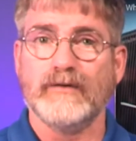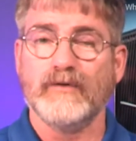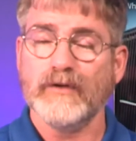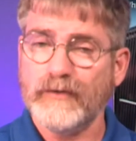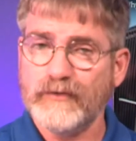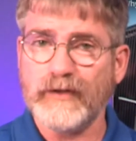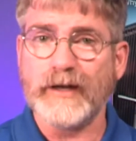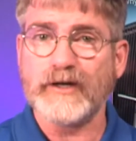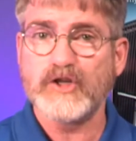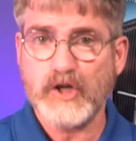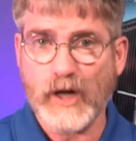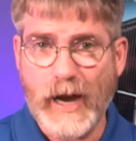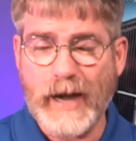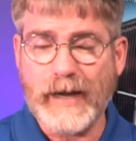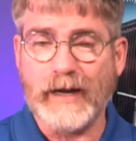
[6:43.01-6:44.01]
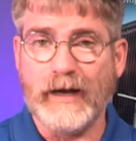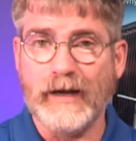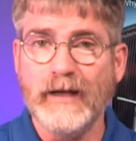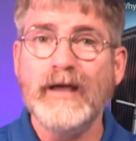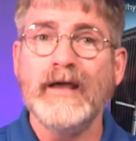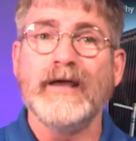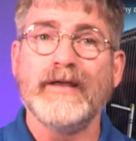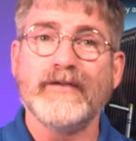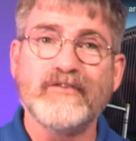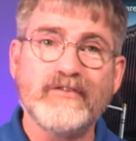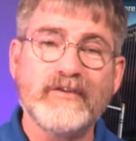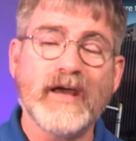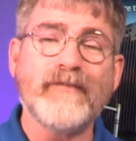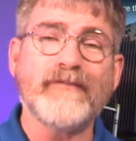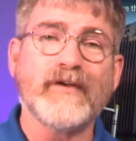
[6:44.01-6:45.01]
Well, it looks like China is
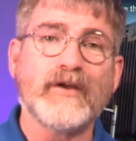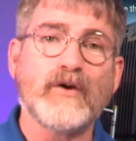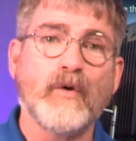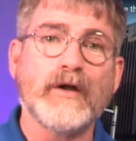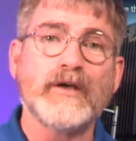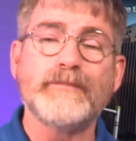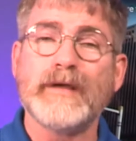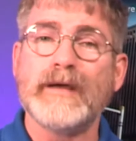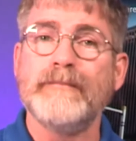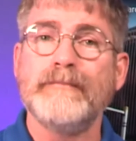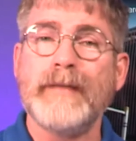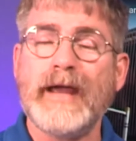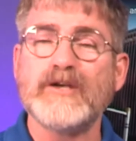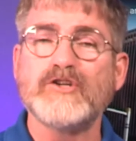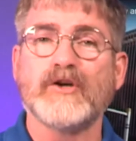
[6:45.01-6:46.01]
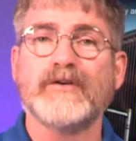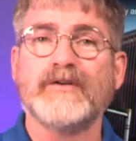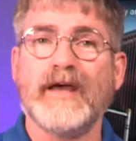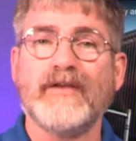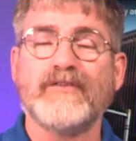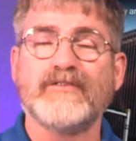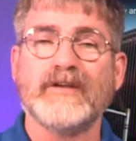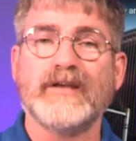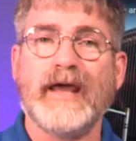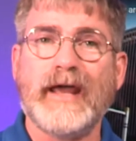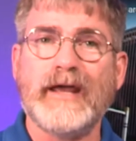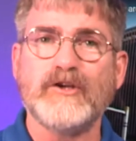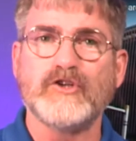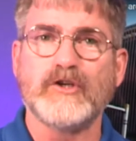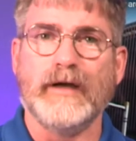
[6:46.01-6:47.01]
definitely going to be a major
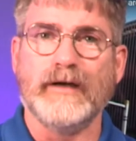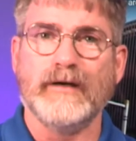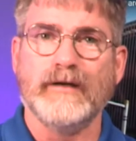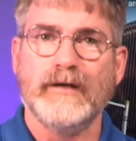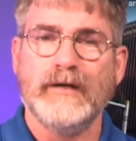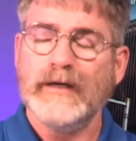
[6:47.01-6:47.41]
destination.